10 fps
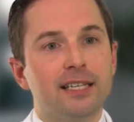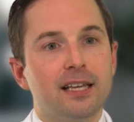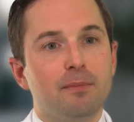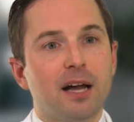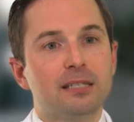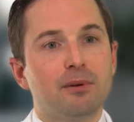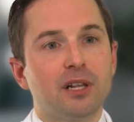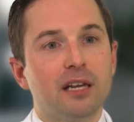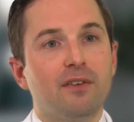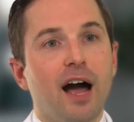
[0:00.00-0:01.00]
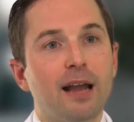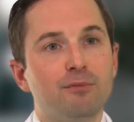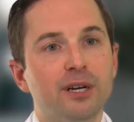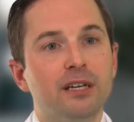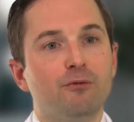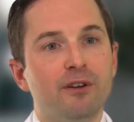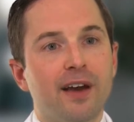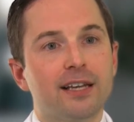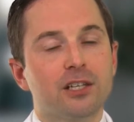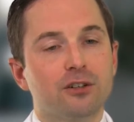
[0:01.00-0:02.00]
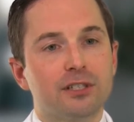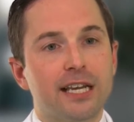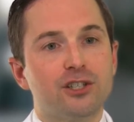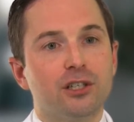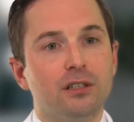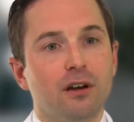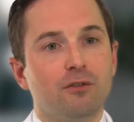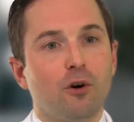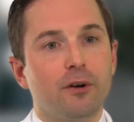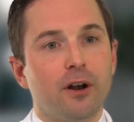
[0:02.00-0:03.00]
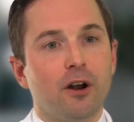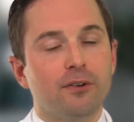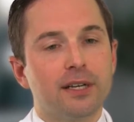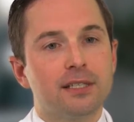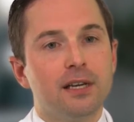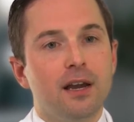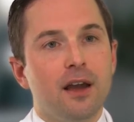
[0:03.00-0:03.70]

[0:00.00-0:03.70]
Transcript: is the possibility of hybrid revascularization of coronary arteries.